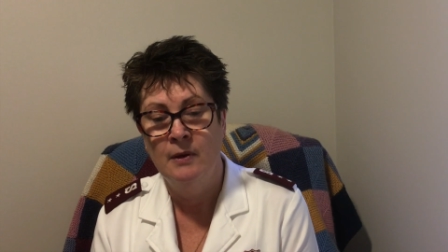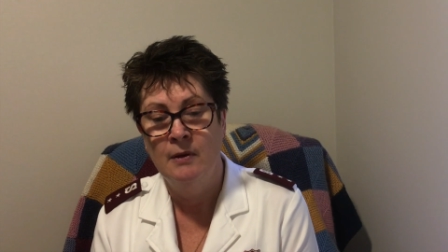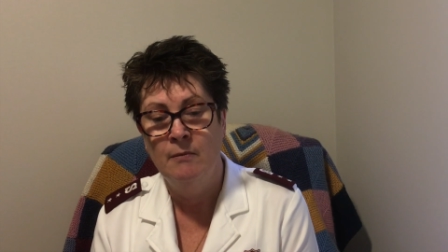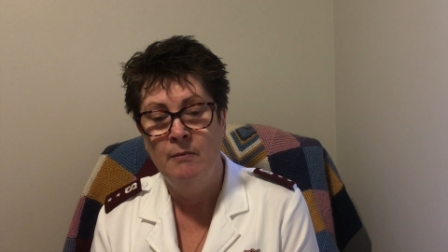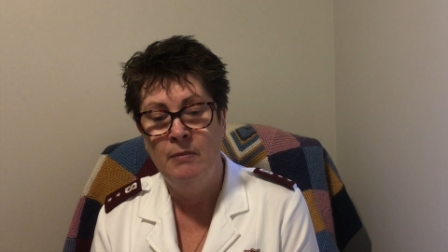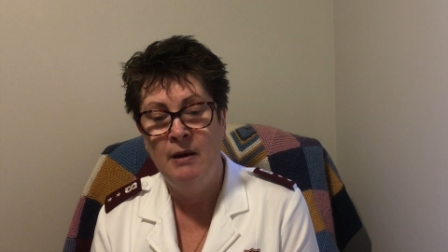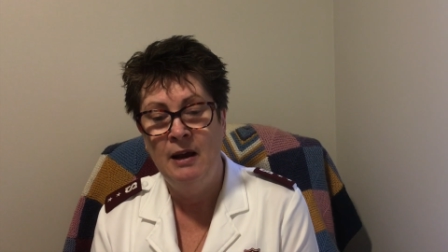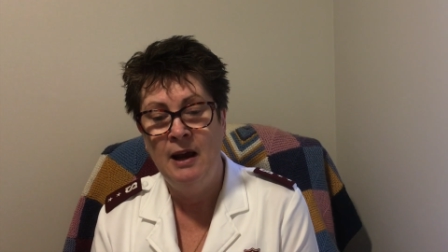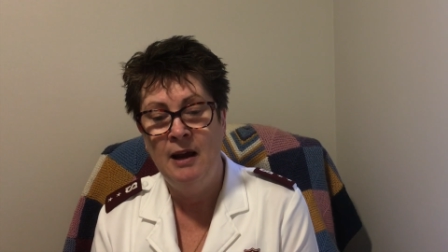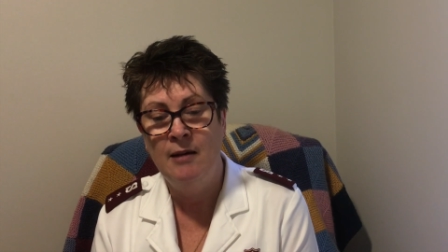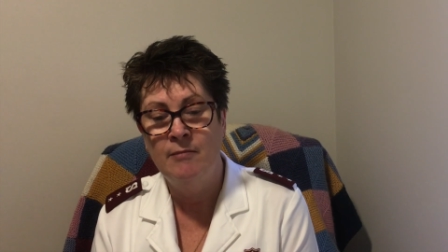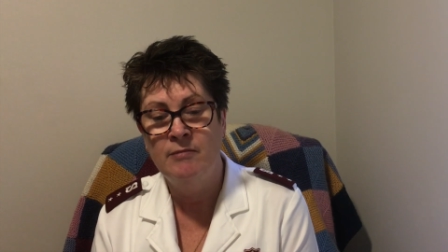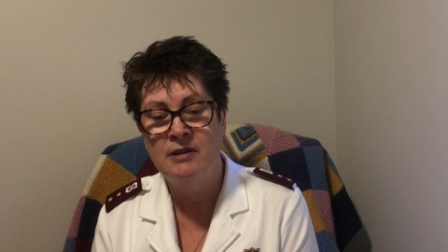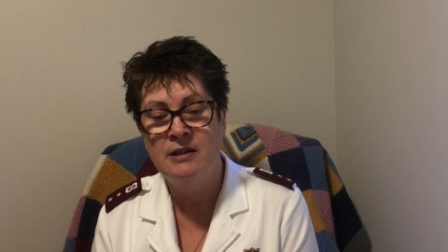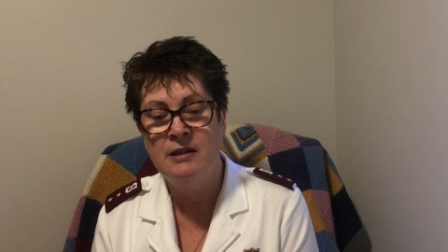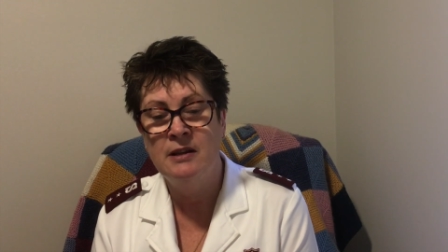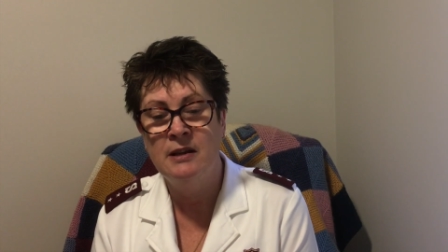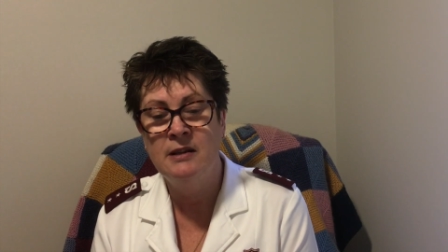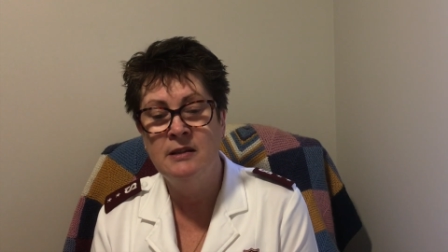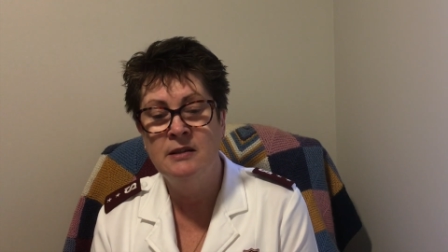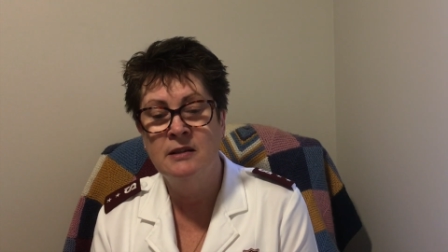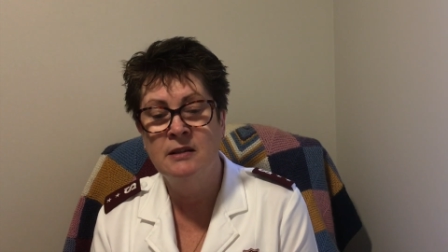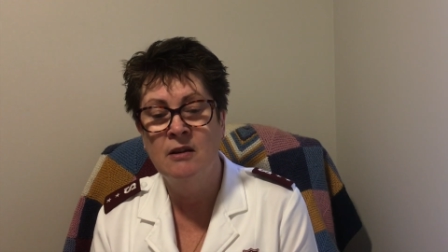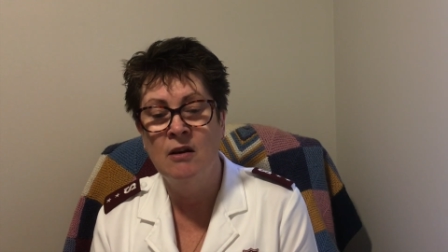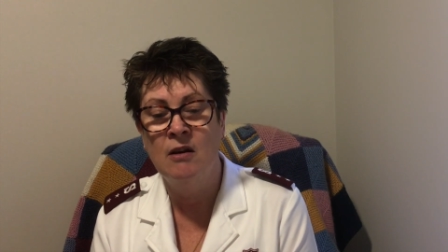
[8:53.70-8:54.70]
Perhaps
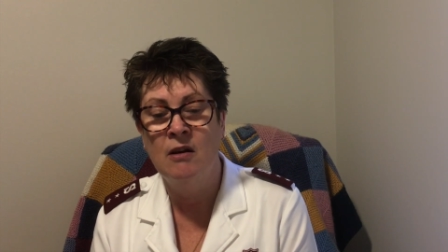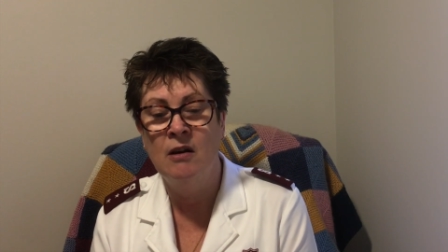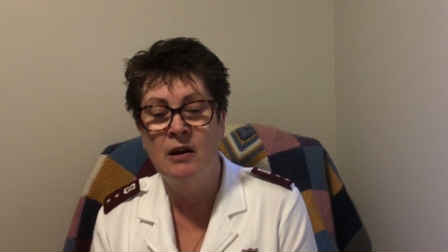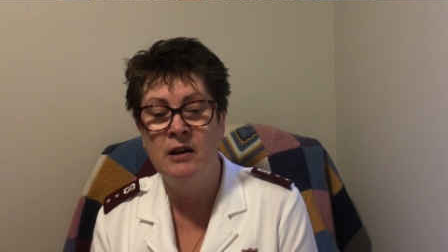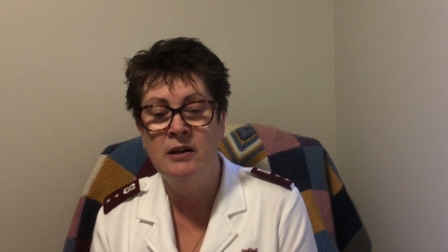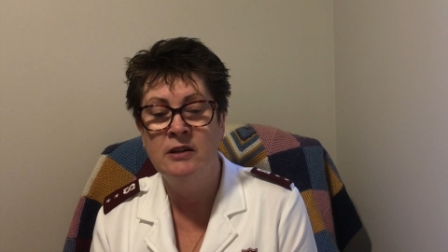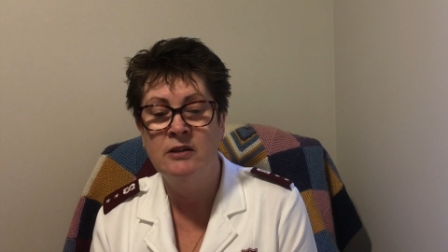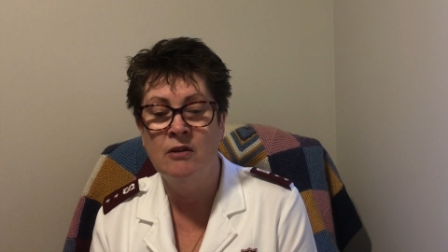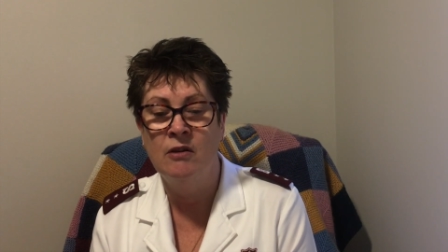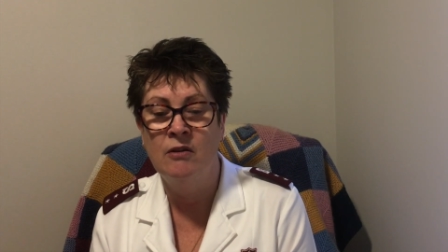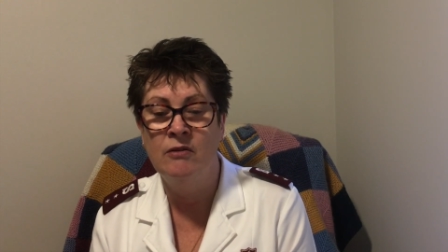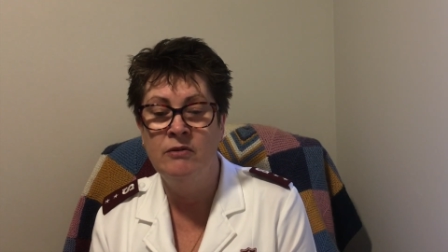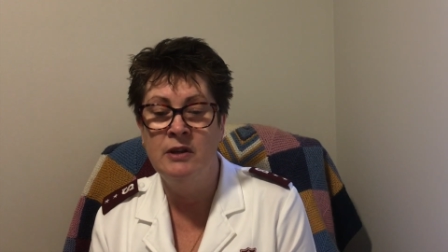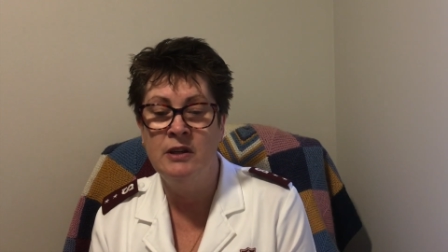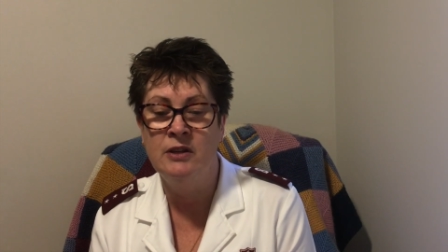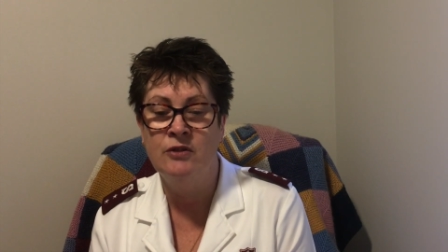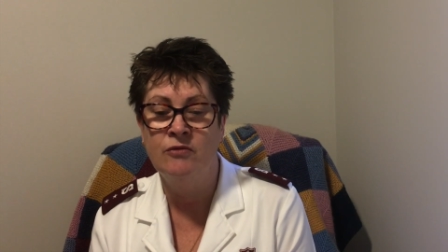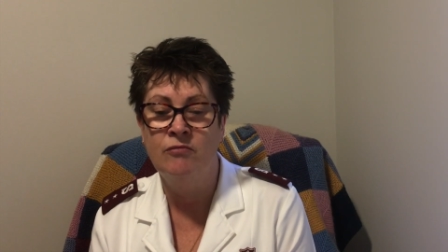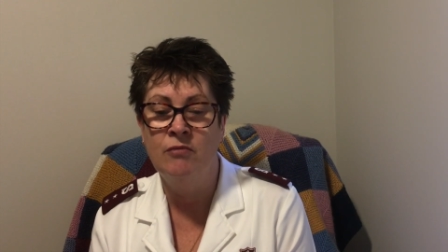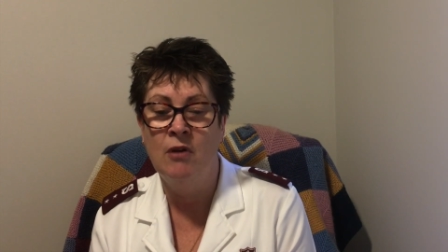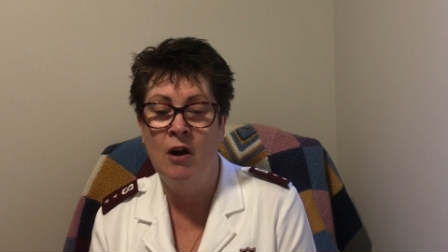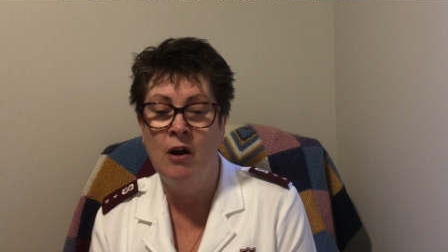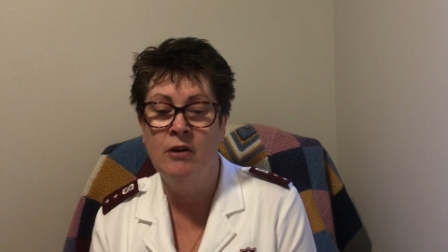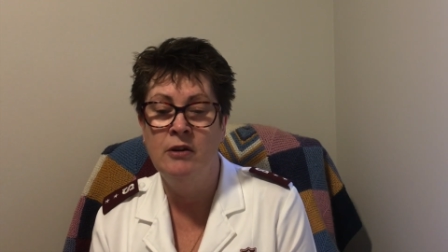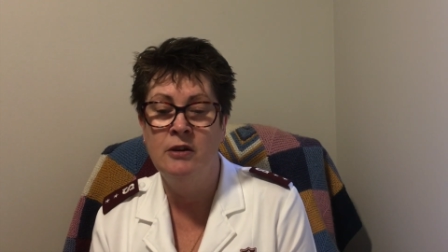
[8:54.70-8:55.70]
these guys on this
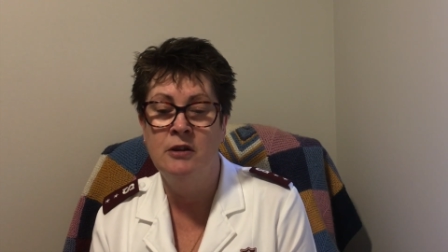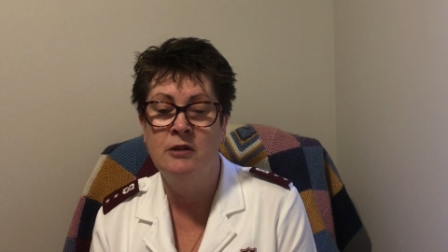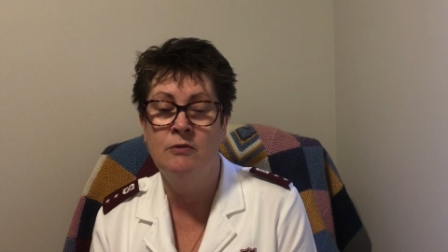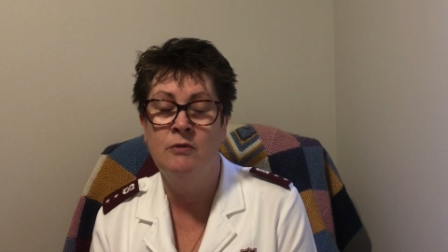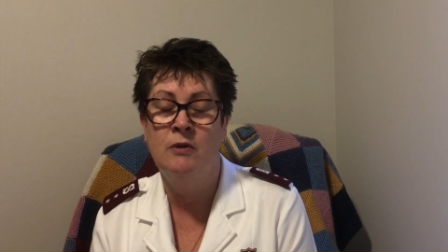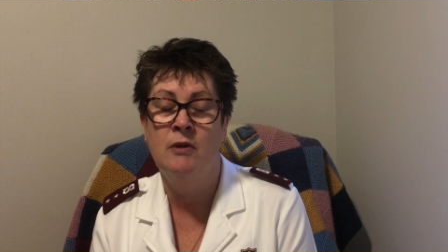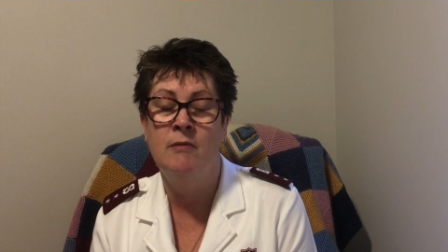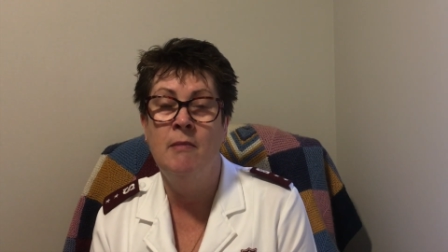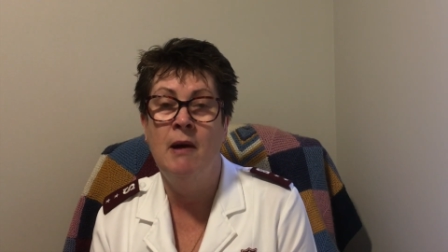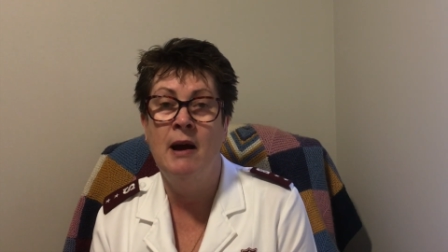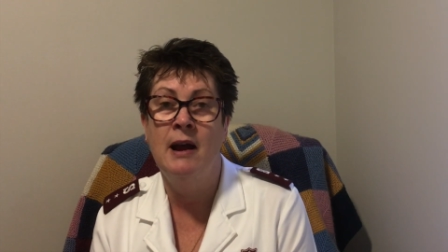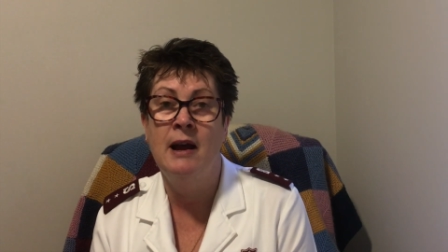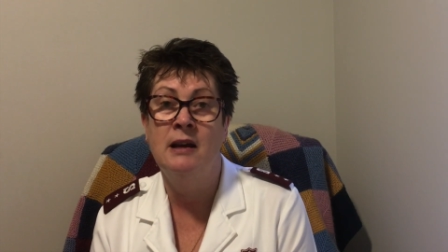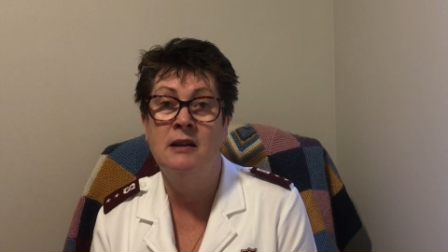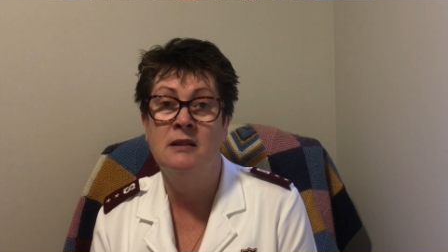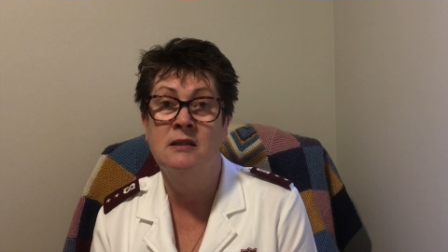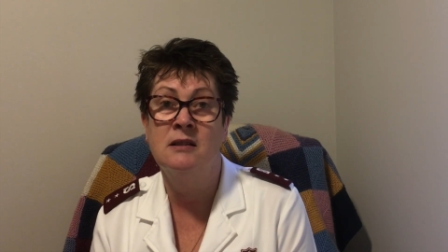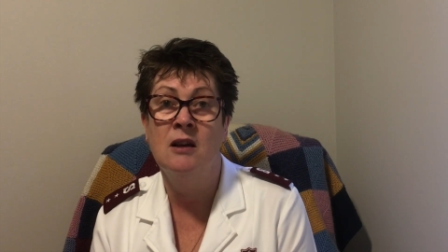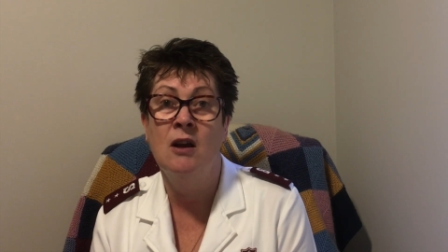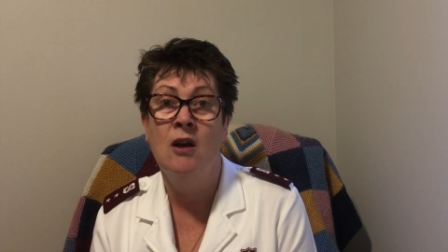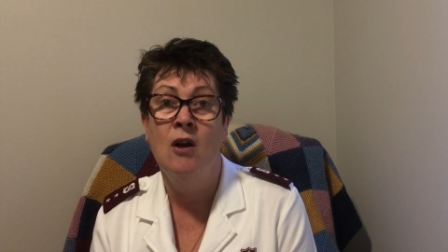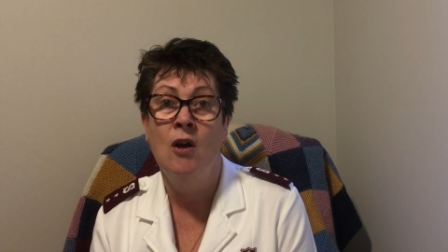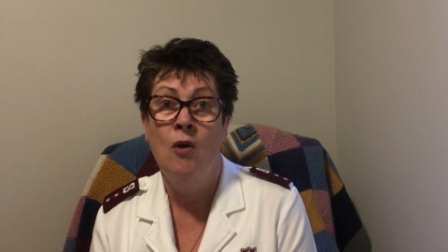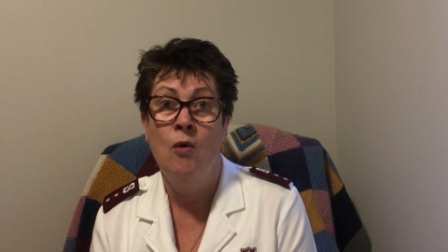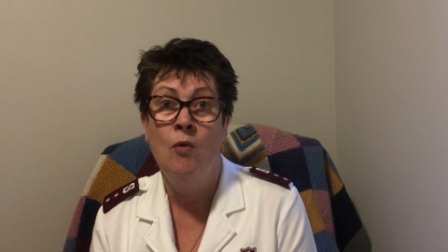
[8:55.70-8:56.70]
road to
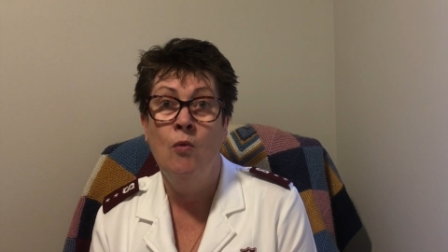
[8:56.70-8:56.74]
Emmaus